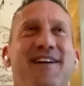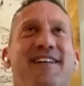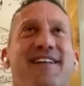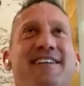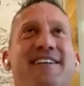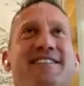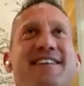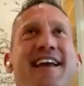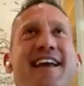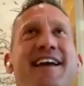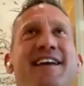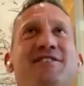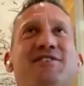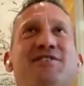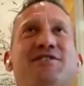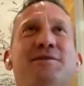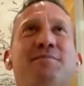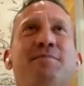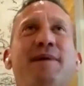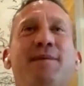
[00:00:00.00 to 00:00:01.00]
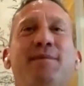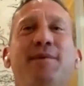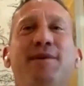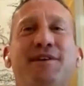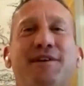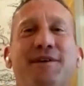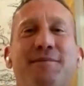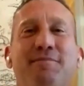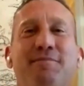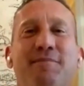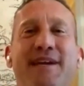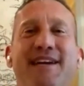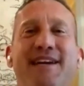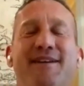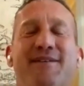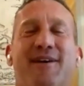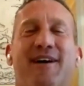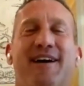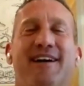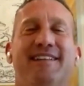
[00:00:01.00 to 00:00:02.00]
Well, it's and just to be able to
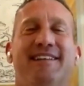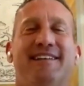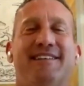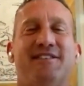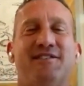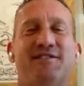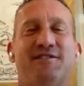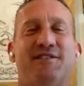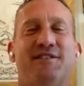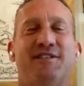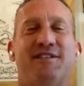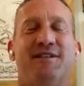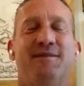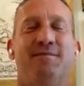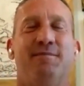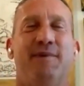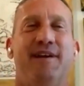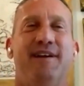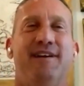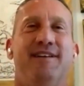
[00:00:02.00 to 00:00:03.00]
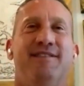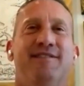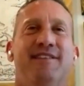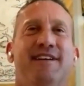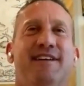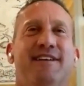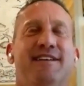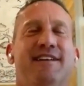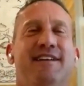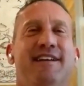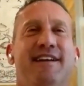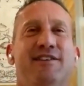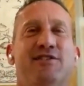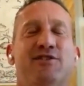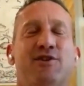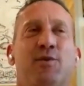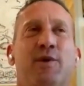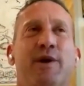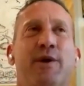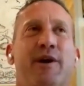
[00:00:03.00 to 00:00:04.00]
compete, right? Like there's the yeah. competitive
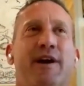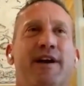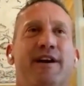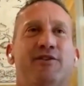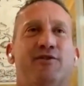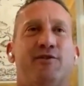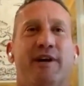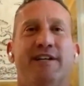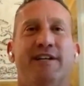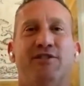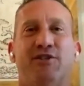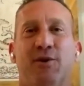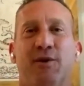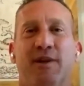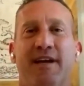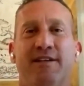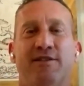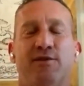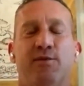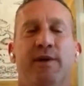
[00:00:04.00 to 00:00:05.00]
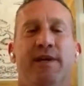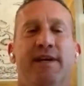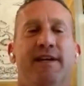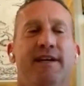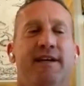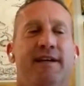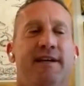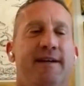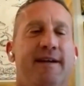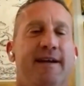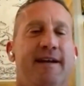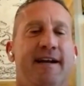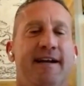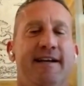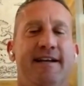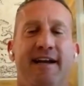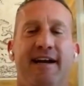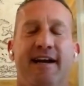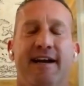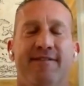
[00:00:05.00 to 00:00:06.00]
nature. We were at a trade show last week, and and
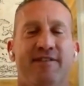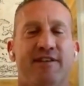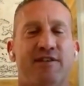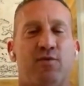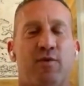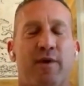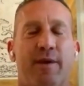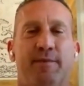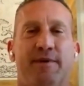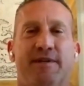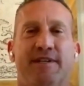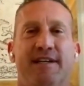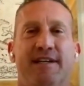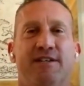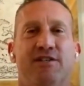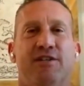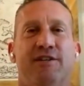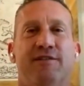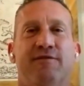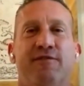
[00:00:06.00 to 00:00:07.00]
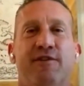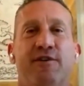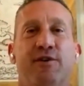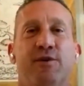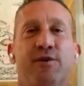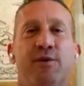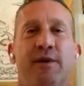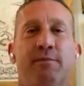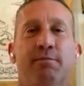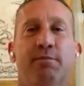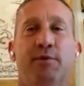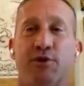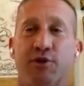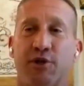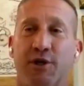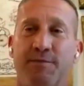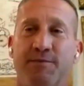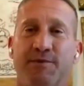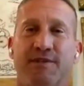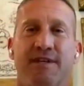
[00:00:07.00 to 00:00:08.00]
I kind of have this reputation for doing
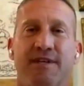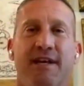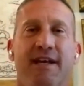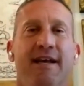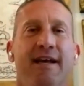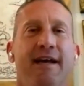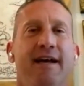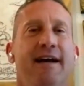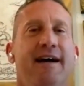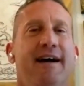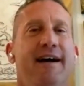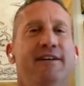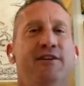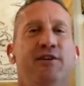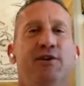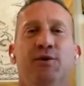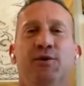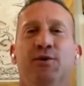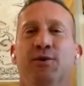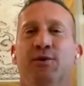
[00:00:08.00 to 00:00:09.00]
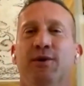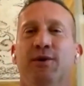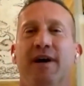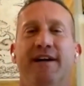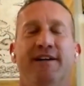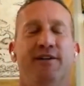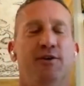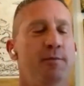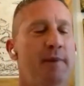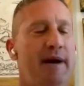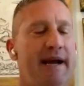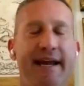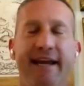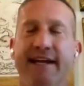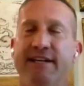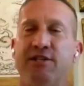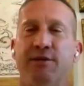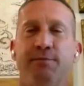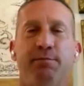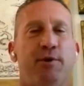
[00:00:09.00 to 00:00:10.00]
push-ups. Yeah. I do I do my
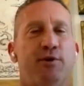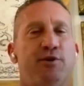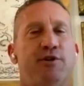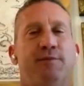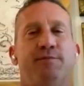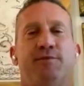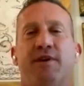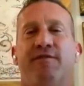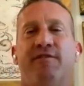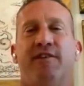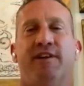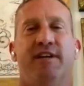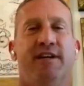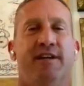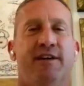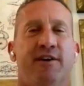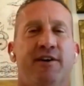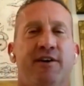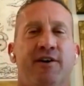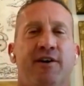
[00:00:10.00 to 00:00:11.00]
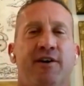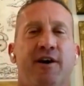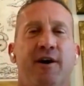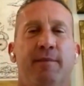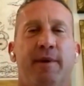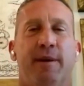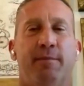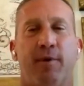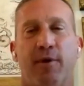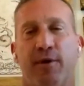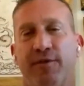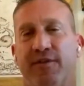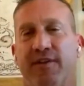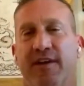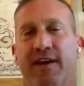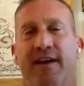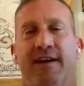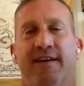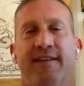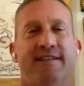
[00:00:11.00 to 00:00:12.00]
agent push-ups every year on my
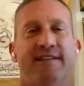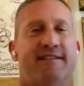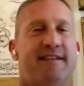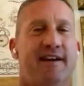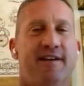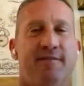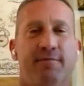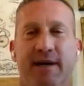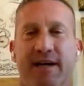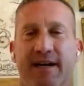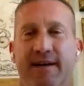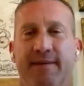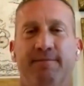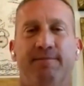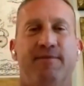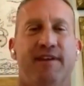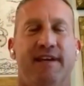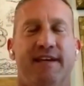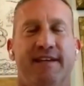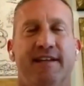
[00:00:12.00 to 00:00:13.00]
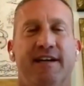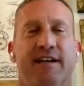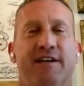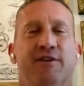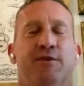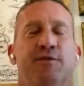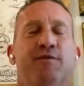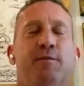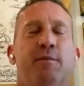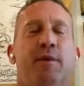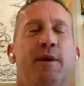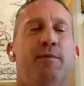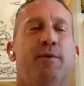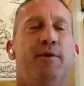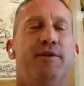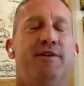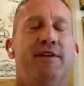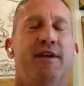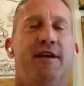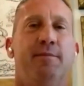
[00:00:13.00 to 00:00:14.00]
birthday. That's kind of my thing that I do for my
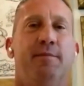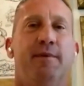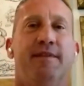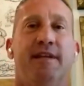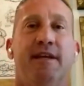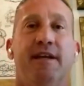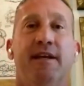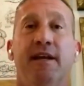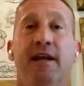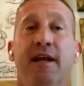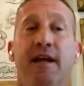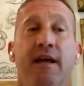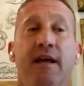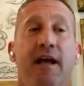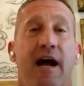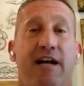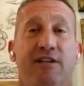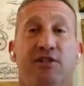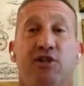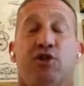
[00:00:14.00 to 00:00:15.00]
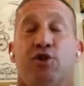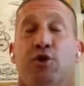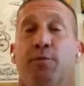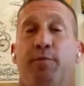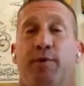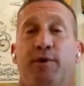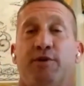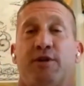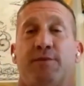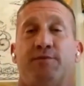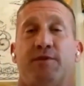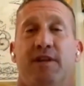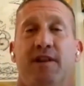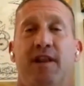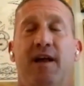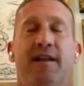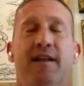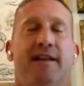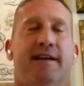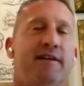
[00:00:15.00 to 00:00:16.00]
birthday. But then I just do push-ups a lot.